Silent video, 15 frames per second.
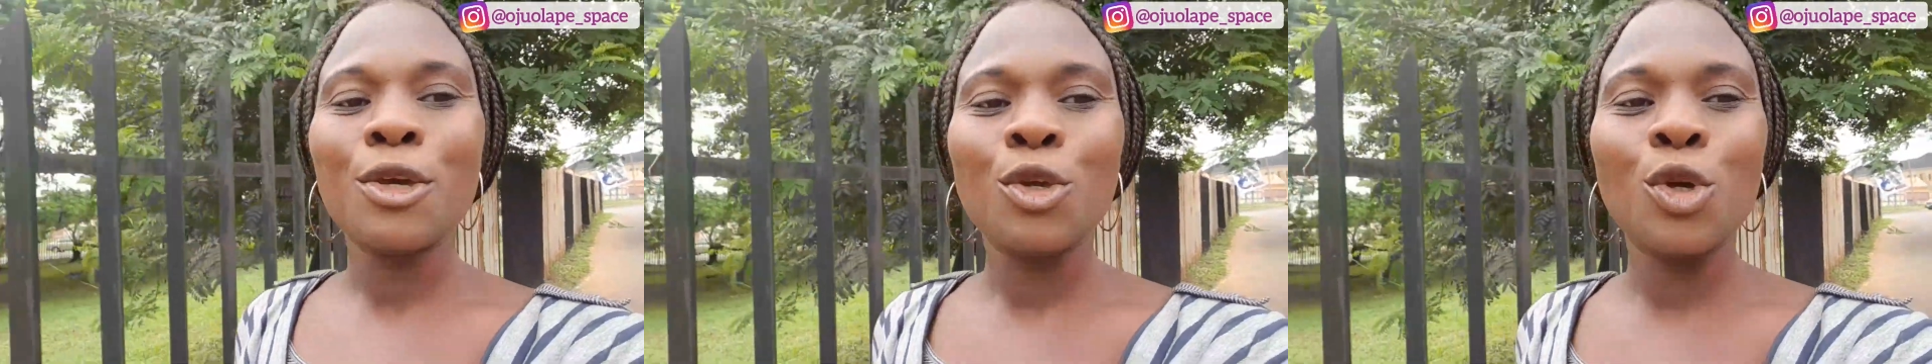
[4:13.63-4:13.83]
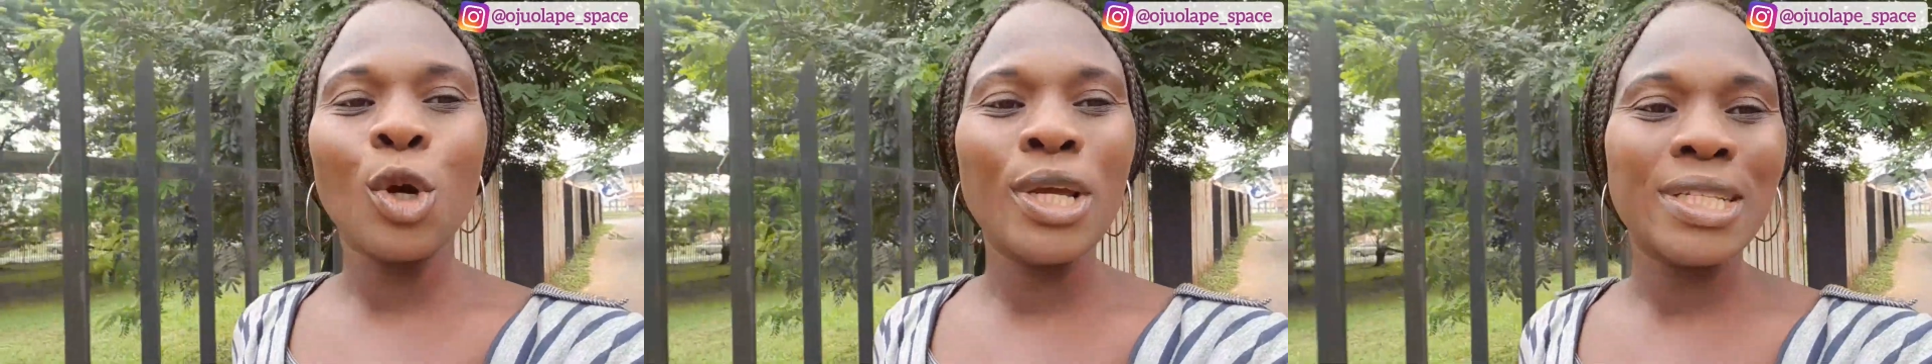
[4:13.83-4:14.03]

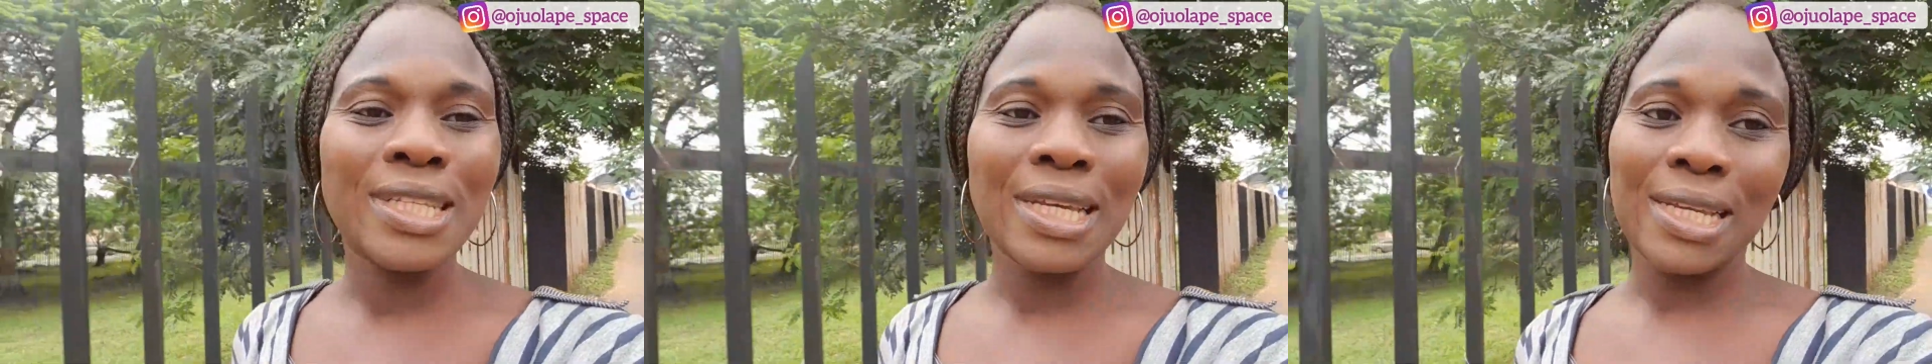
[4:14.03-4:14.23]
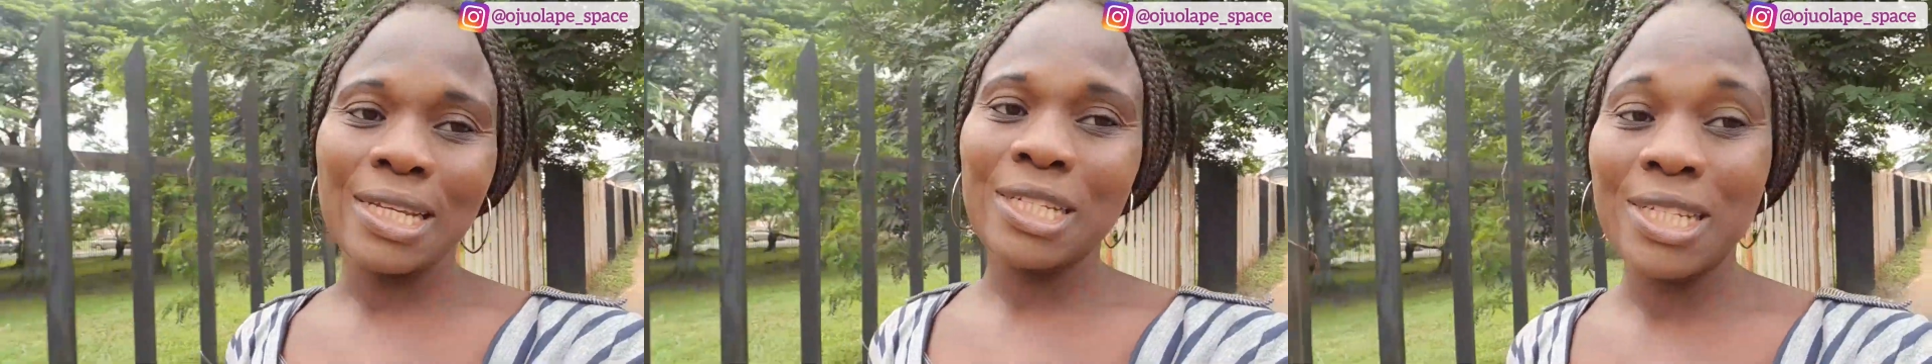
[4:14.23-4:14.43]
your
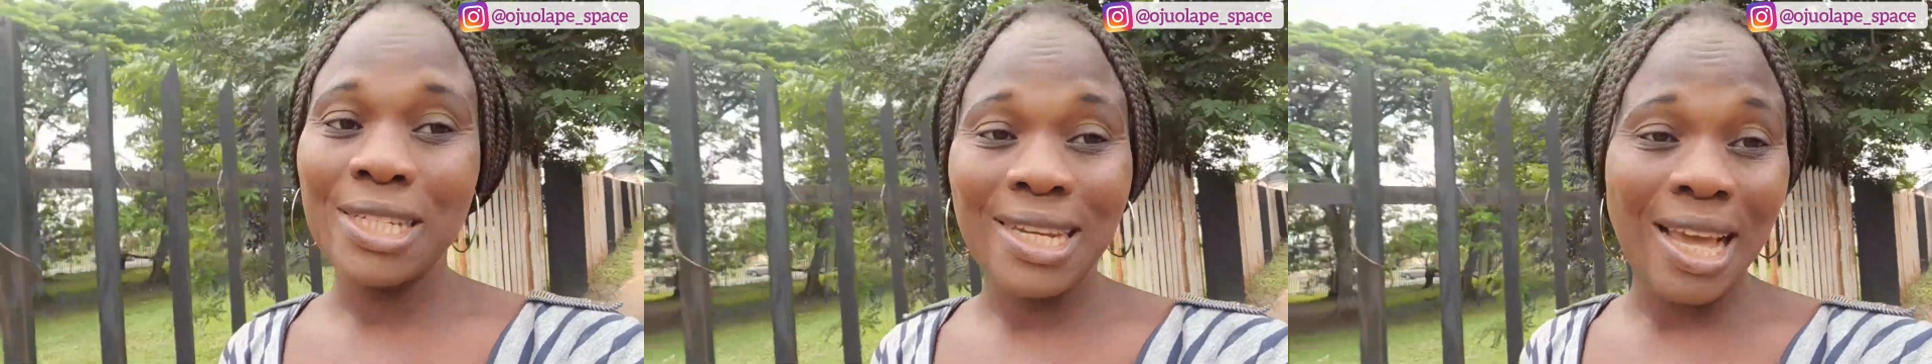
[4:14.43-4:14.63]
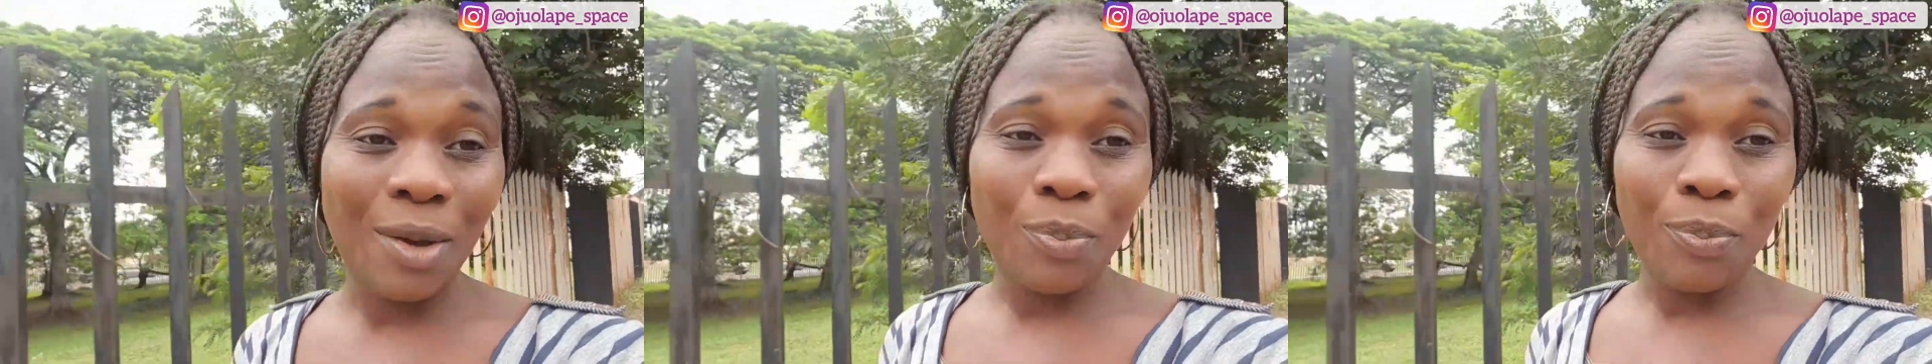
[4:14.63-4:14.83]

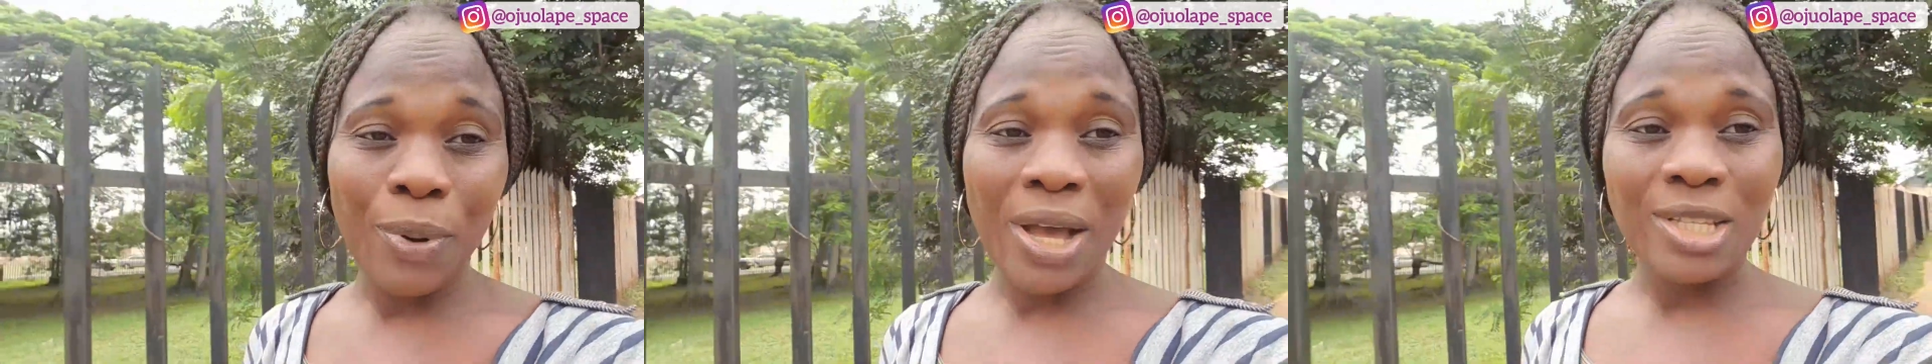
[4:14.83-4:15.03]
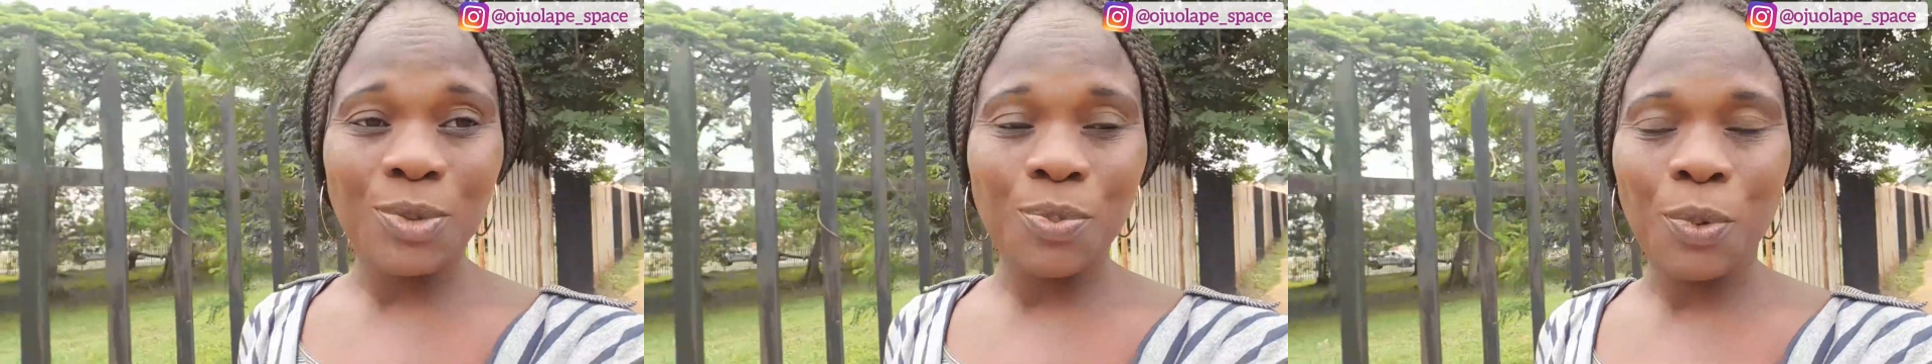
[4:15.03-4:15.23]
international
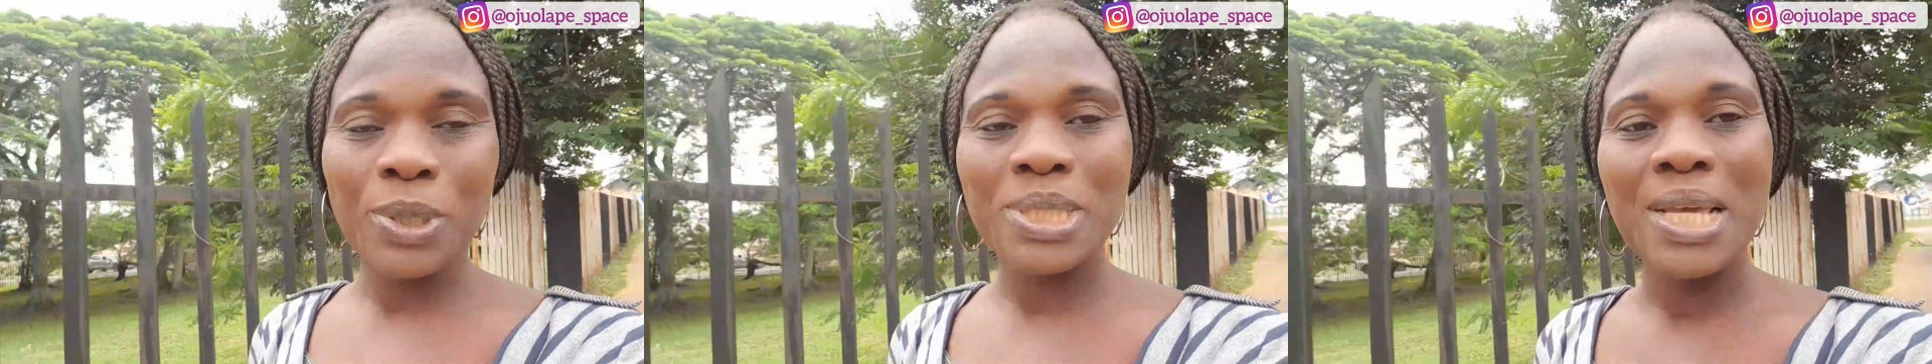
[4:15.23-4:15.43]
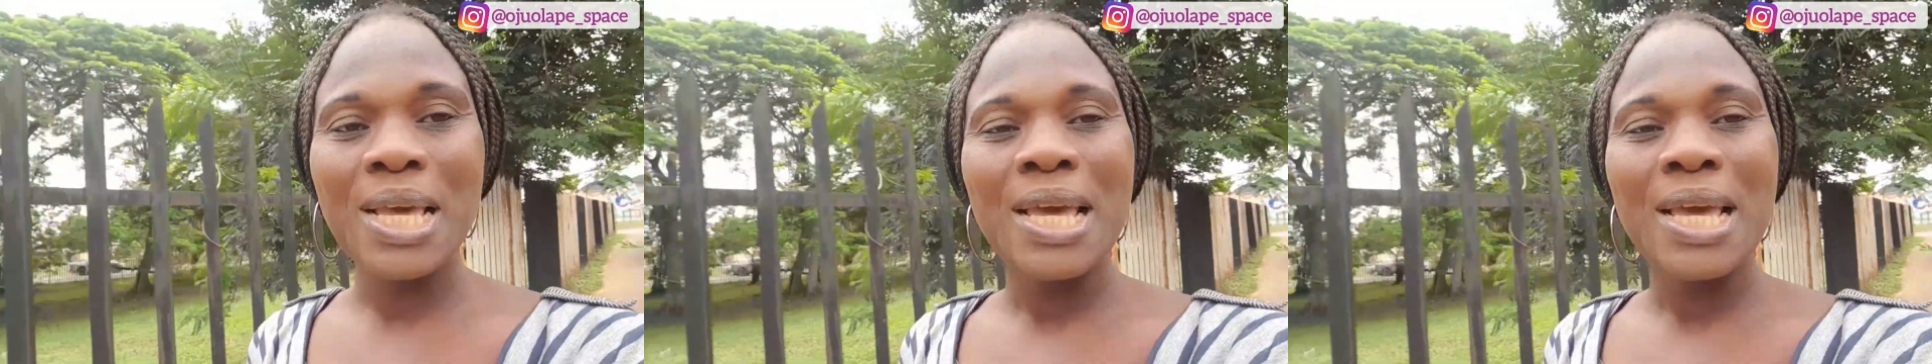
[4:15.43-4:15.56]
passport.